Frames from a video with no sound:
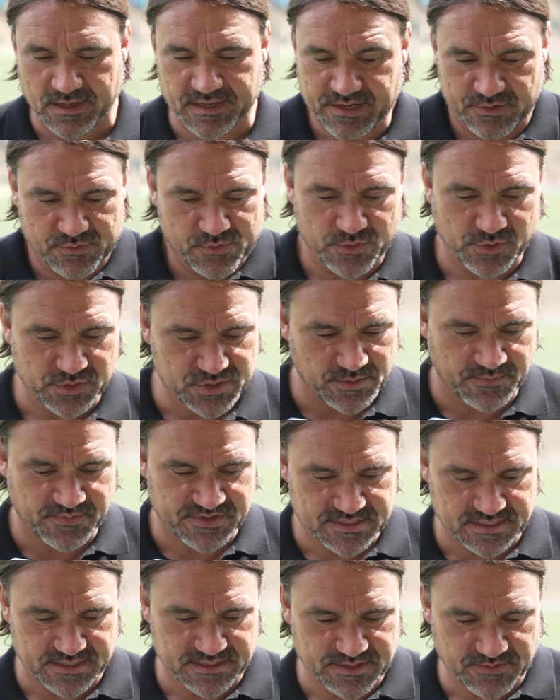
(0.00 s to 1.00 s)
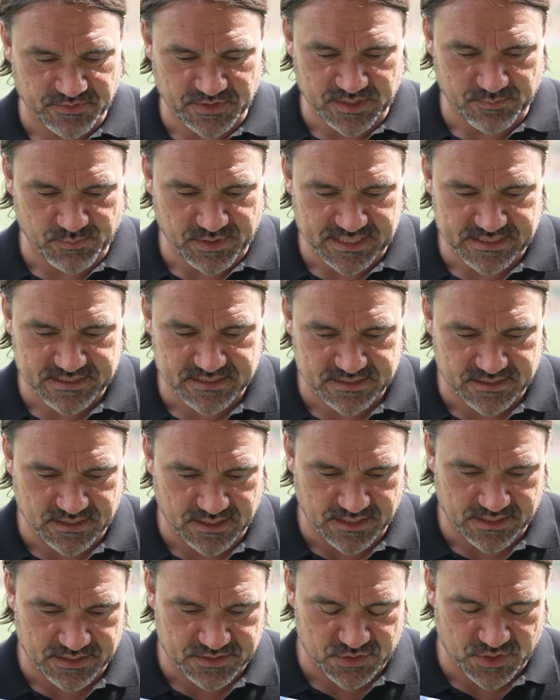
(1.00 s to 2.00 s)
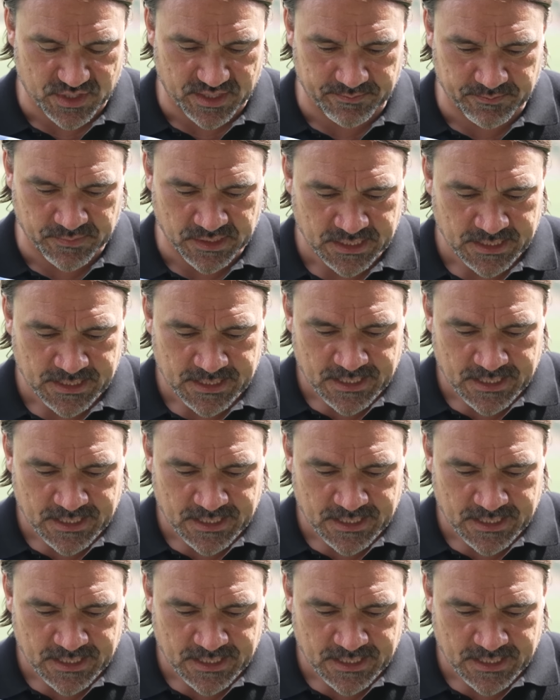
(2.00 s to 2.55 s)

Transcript: Carrow Road, obviously a difficult place to come.